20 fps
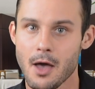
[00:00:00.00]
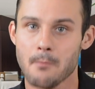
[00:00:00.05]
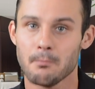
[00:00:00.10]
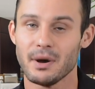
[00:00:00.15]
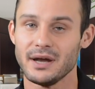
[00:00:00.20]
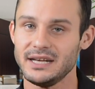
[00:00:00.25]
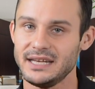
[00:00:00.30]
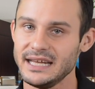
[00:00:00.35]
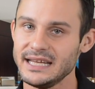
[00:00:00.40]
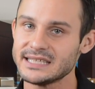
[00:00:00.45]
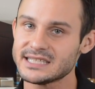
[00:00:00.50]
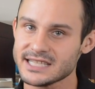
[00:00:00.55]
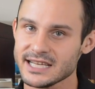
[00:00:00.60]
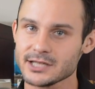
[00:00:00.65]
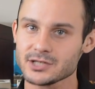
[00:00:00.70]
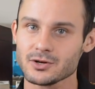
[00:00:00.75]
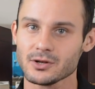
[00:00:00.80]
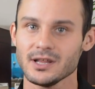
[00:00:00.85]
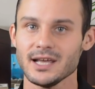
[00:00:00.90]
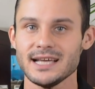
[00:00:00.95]
But
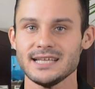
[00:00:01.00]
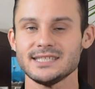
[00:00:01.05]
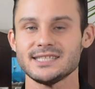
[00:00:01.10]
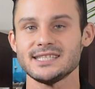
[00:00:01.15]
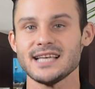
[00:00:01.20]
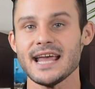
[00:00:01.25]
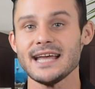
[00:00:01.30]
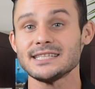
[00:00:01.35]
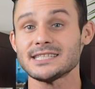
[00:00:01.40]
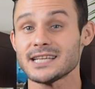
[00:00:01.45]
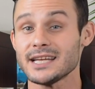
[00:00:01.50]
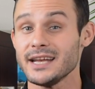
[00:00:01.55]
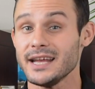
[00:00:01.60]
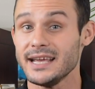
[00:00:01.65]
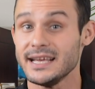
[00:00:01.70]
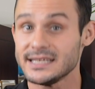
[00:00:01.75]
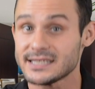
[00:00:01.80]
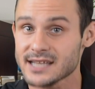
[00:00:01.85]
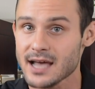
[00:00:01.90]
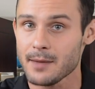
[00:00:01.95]
decentralization
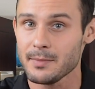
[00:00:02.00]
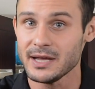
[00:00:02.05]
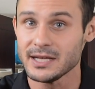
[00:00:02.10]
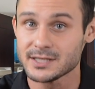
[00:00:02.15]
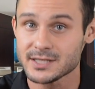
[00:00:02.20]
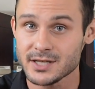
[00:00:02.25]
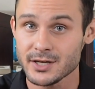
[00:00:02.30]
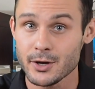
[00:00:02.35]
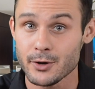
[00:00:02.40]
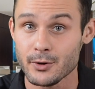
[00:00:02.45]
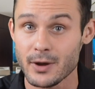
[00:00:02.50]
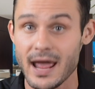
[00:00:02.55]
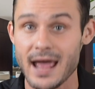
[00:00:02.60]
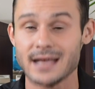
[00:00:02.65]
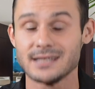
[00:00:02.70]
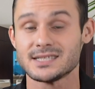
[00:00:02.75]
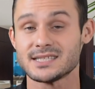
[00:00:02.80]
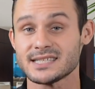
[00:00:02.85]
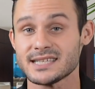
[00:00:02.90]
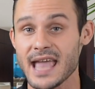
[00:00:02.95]
is coming soon,
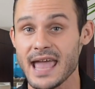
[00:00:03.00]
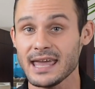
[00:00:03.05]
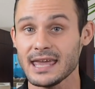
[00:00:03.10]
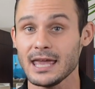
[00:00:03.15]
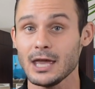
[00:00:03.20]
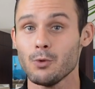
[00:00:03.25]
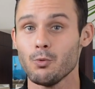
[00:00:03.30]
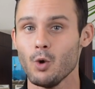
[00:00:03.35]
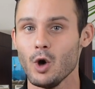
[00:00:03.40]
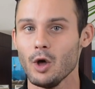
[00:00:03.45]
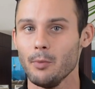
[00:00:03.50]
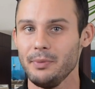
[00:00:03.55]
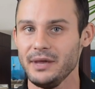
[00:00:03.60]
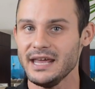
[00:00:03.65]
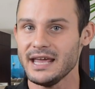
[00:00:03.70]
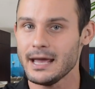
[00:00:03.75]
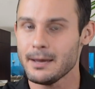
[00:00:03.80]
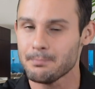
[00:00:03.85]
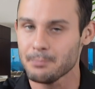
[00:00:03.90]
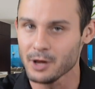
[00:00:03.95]
and staking will be
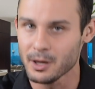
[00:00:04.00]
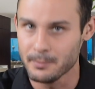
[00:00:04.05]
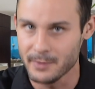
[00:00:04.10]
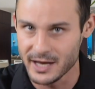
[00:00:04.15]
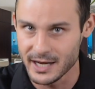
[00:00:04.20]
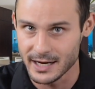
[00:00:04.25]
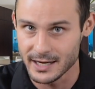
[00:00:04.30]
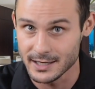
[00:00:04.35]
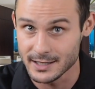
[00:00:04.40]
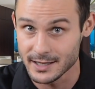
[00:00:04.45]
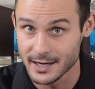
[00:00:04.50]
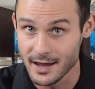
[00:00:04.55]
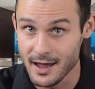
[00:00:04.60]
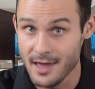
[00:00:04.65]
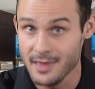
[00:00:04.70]
implemented.